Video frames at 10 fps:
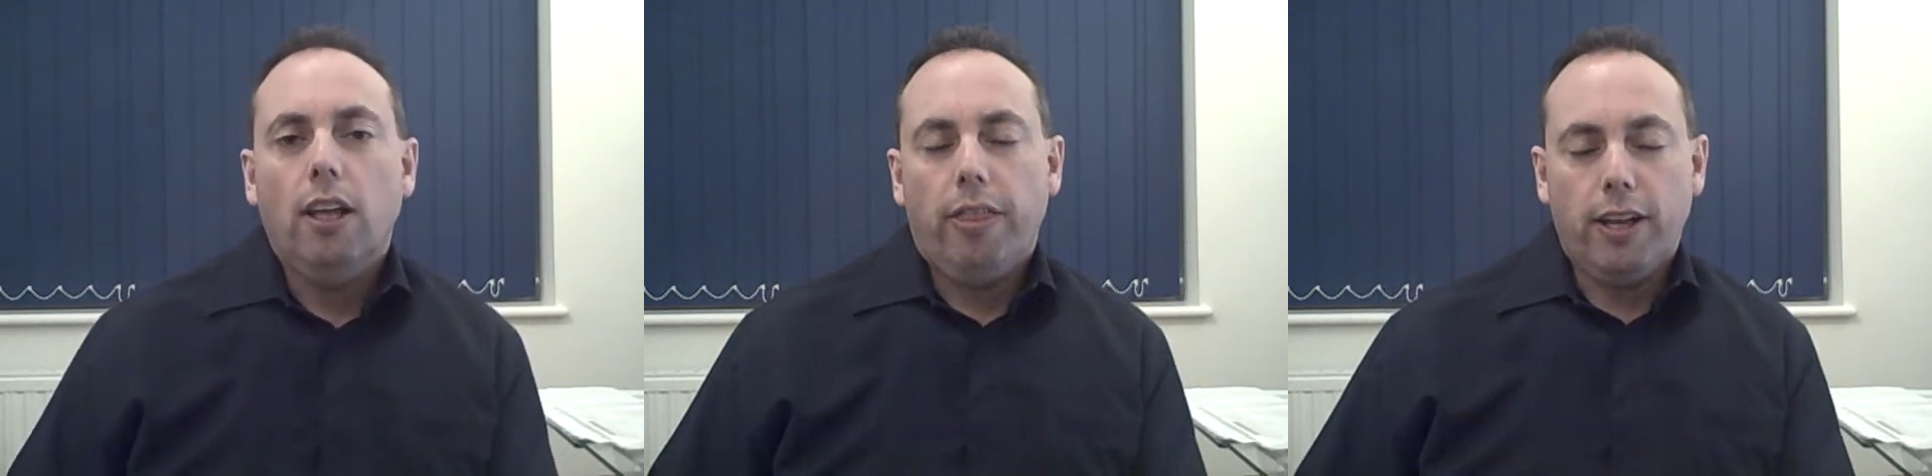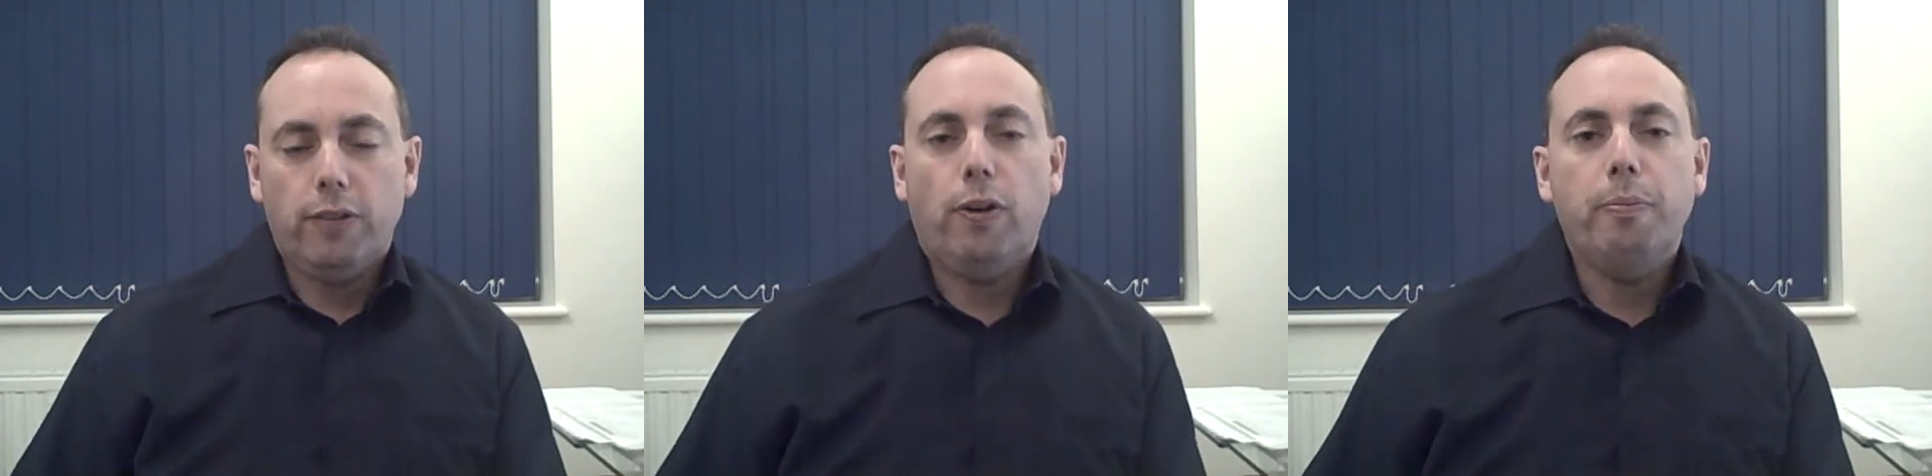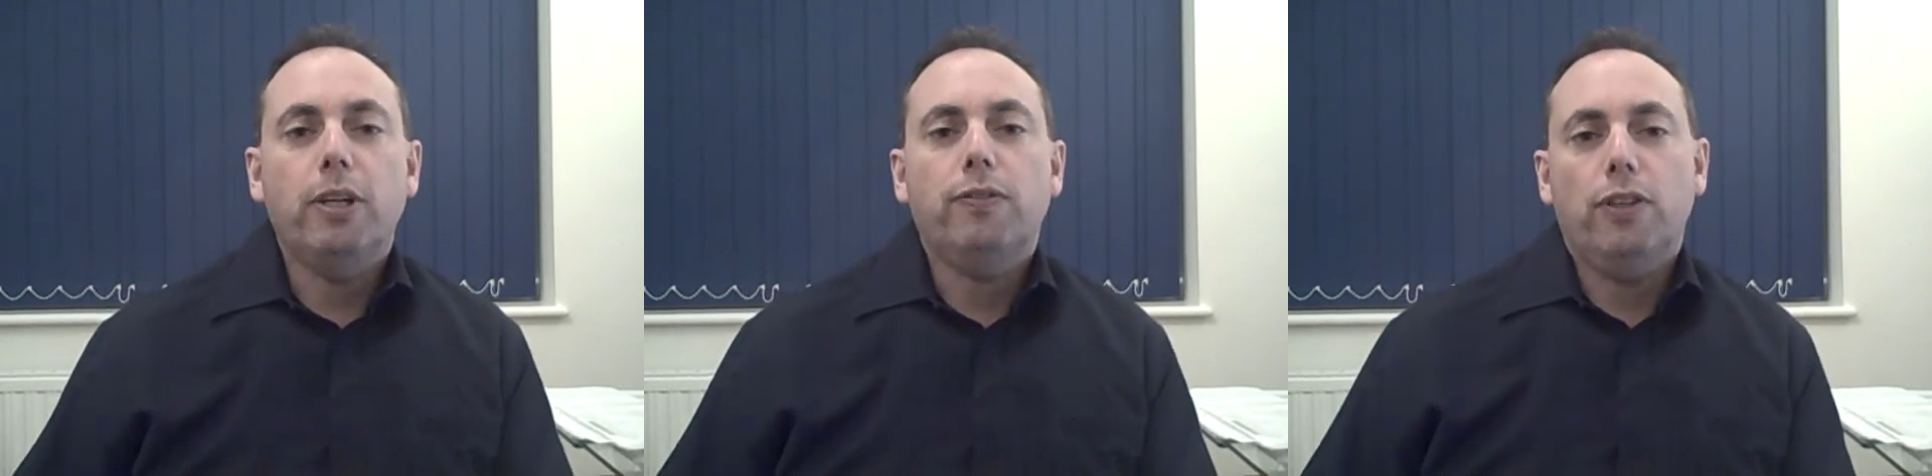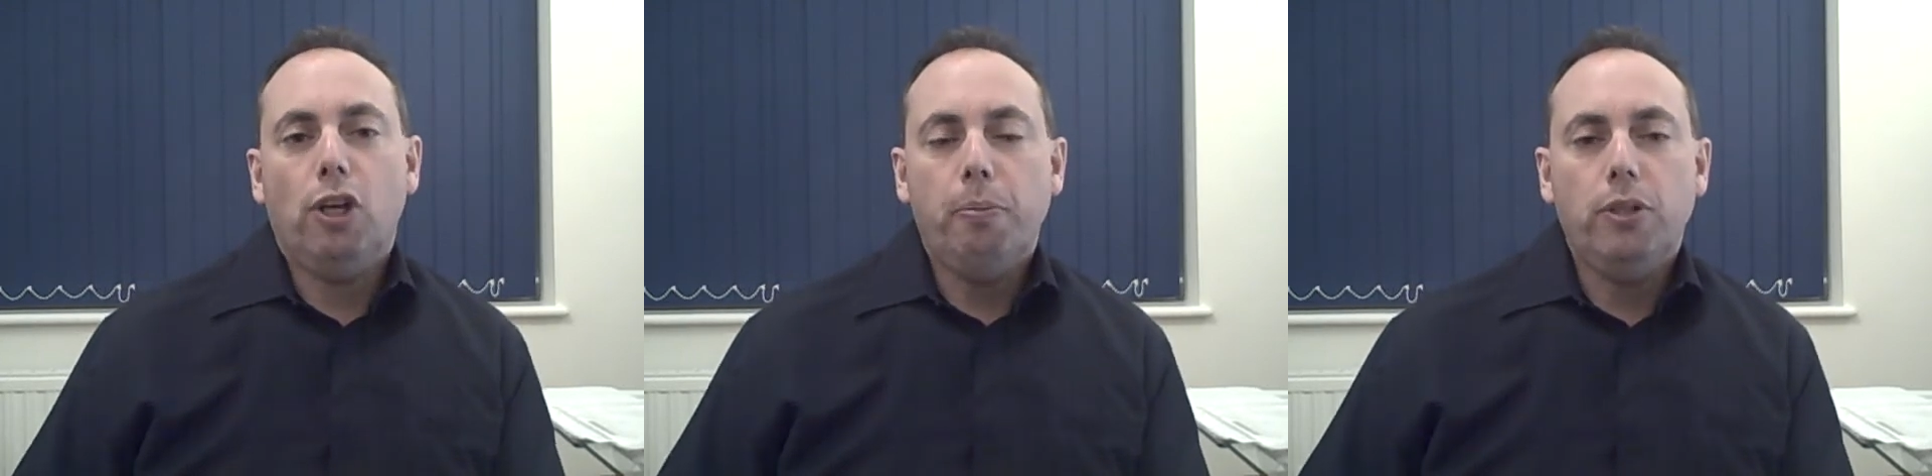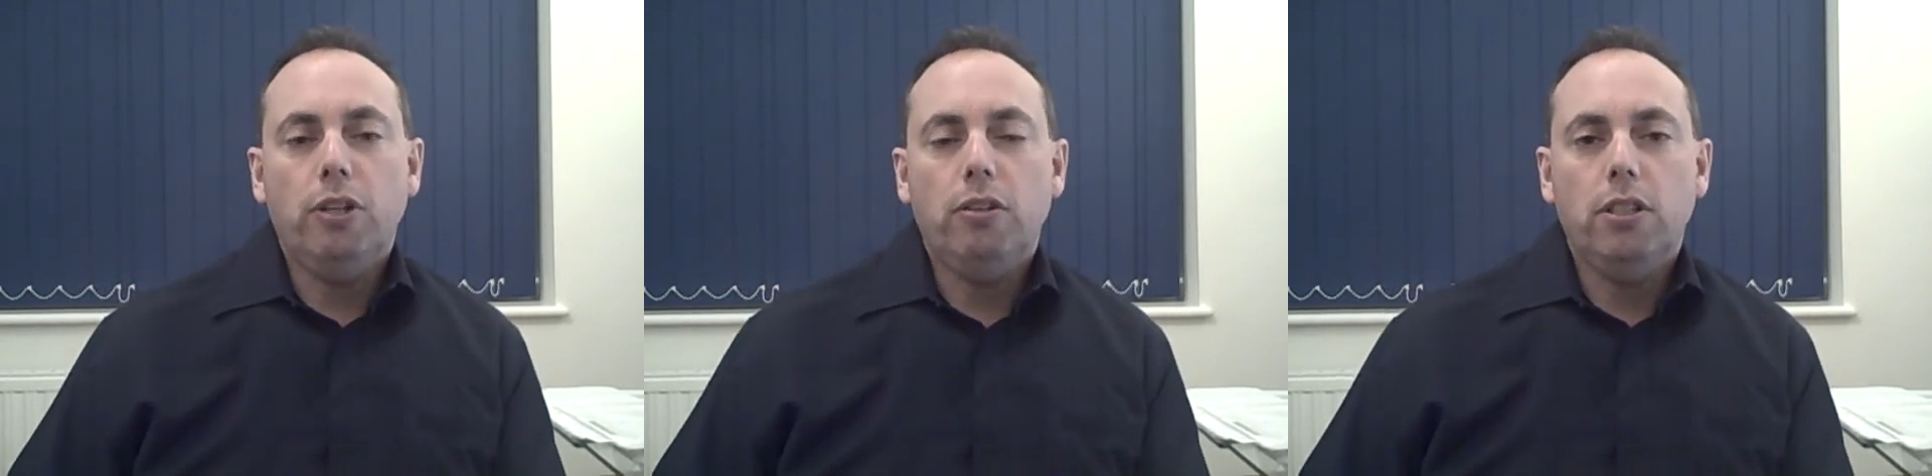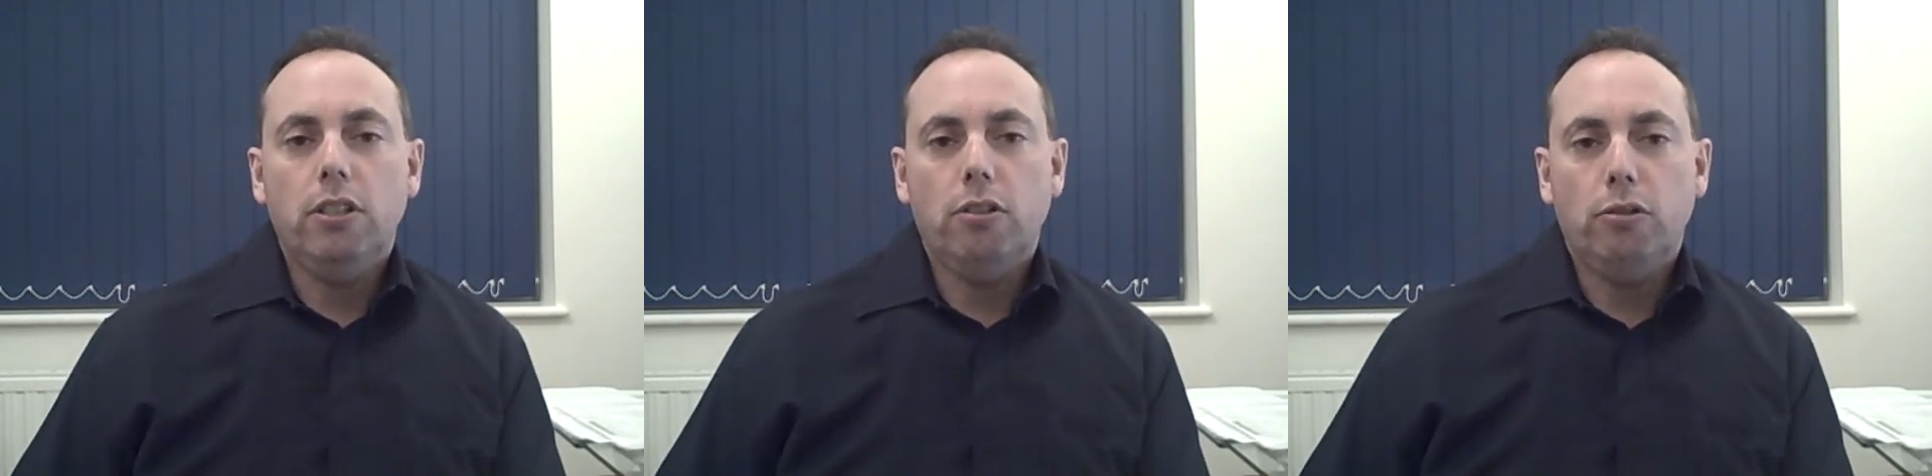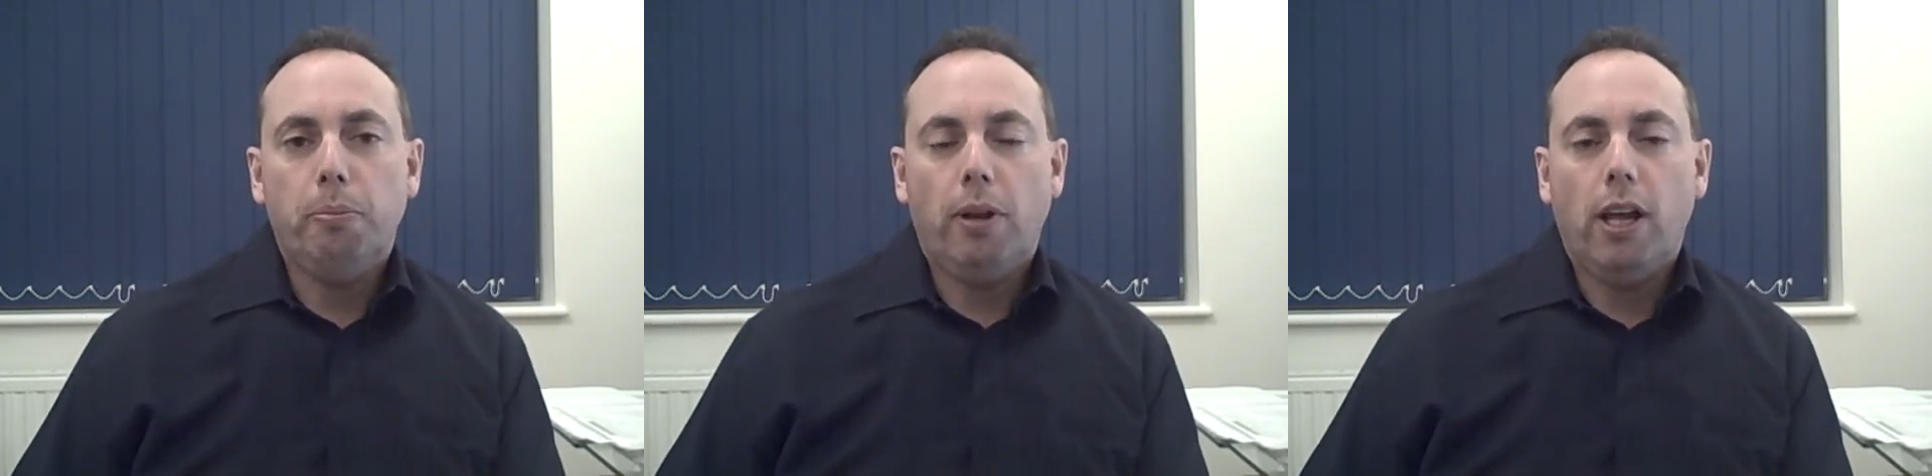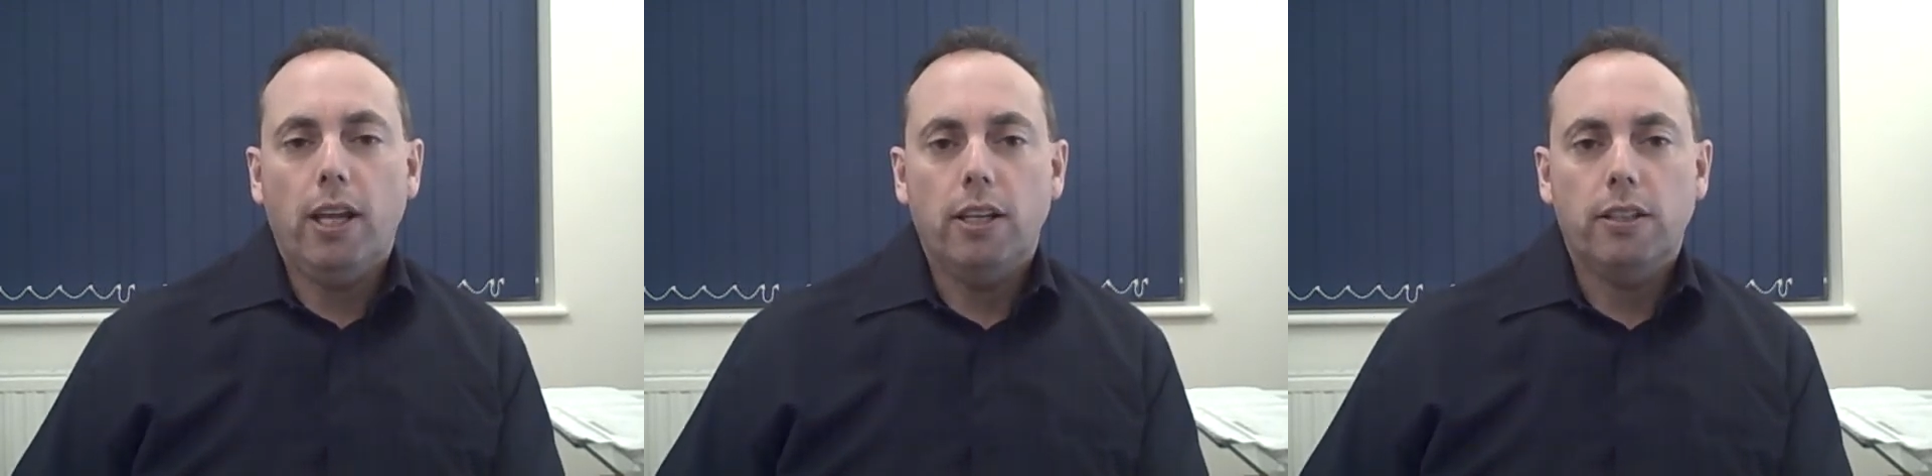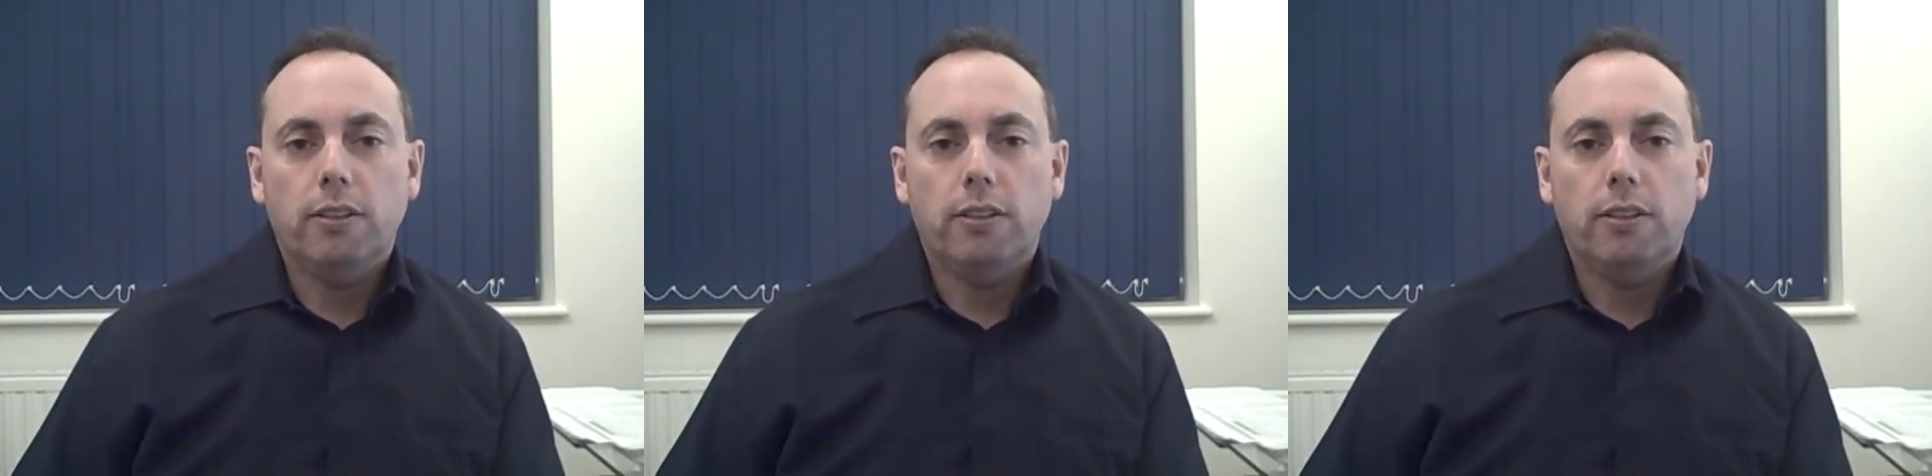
Thanks very much for the opportunity to reply.